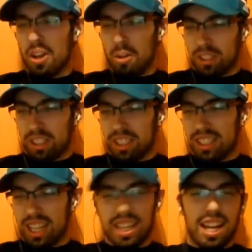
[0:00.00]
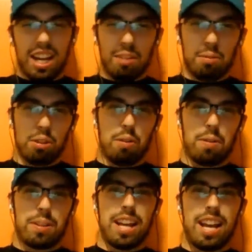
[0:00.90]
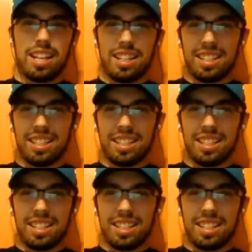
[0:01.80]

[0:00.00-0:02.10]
We'll just say that and we'll go with that.